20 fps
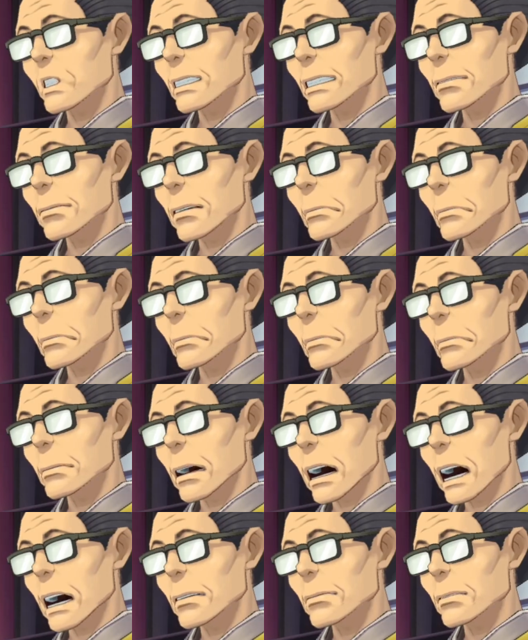The
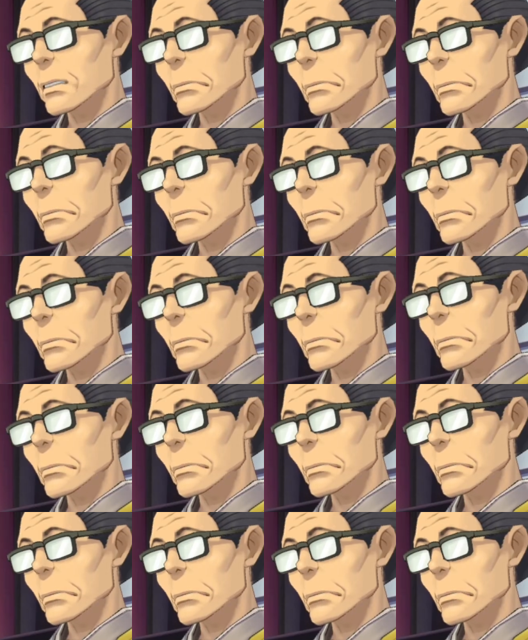prosecution is ready, Your
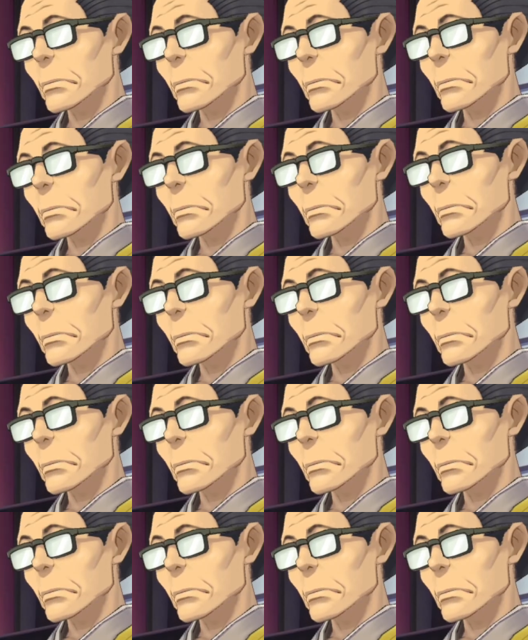Excellency.